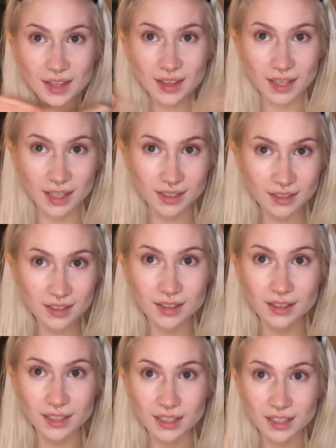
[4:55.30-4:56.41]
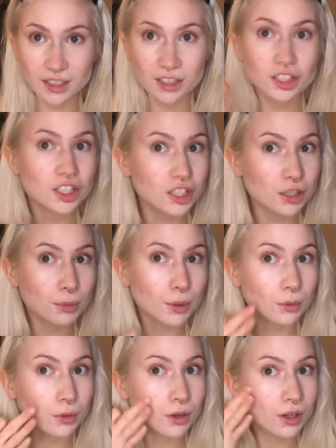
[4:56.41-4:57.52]
And that's the
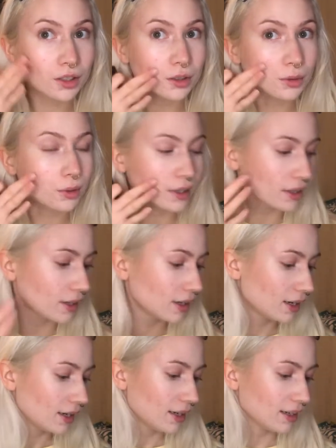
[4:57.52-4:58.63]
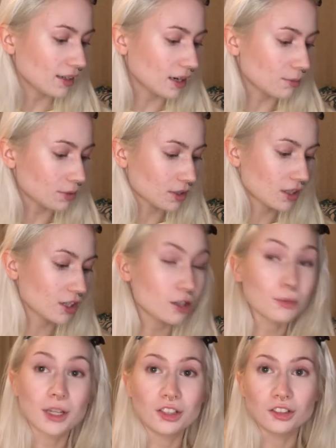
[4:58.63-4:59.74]
cheekbone contour. Now I'm just gonna
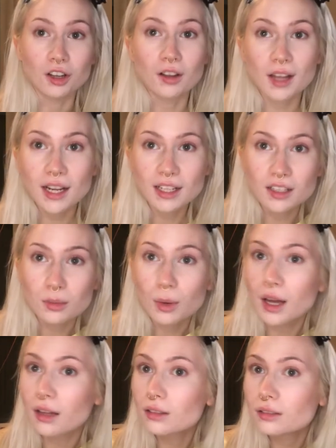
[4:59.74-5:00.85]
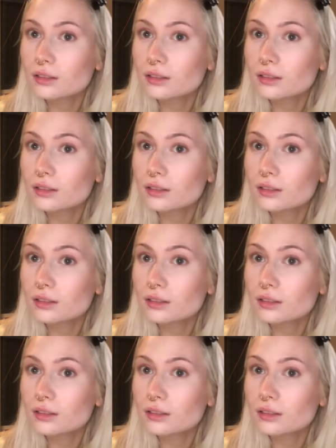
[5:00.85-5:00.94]
do my jawline as well.